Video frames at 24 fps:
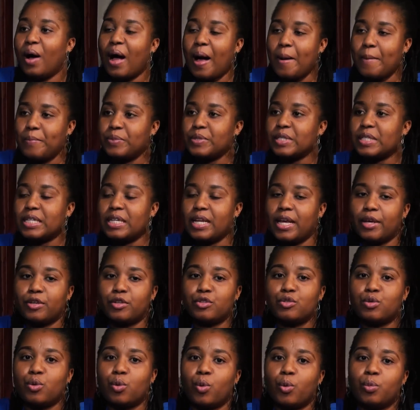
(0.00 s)
What happens
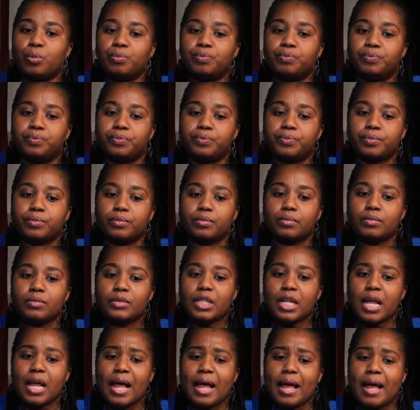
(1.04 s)
next? So
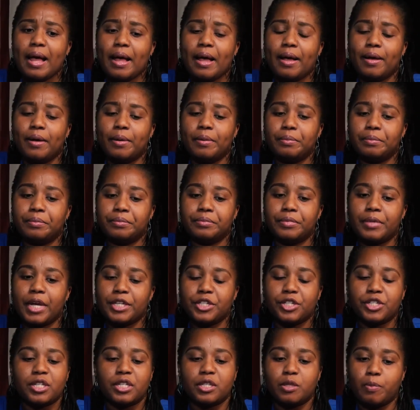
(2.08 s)
I
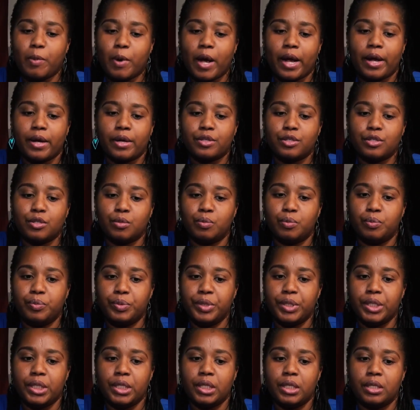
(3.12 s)
just aspire to
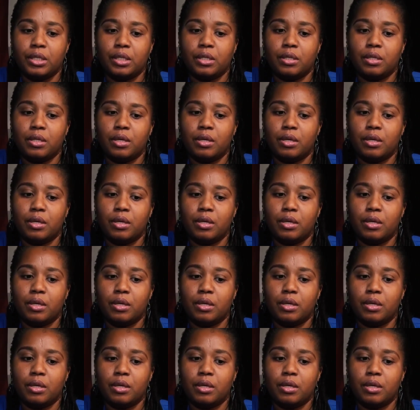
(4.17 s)
be